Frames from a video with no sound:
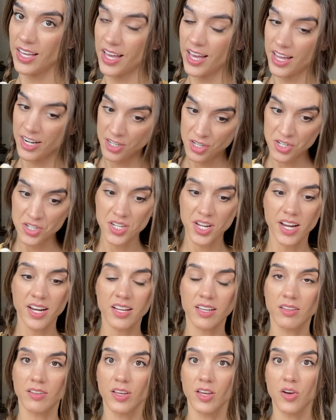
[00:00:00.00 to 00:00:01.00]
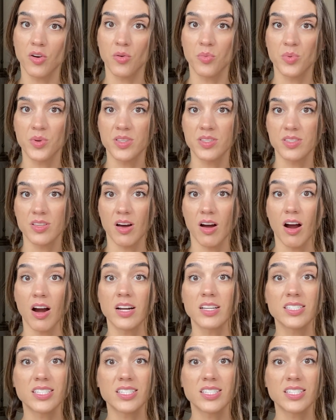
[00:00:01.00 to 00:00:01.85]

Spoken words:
Energetically opens the heart.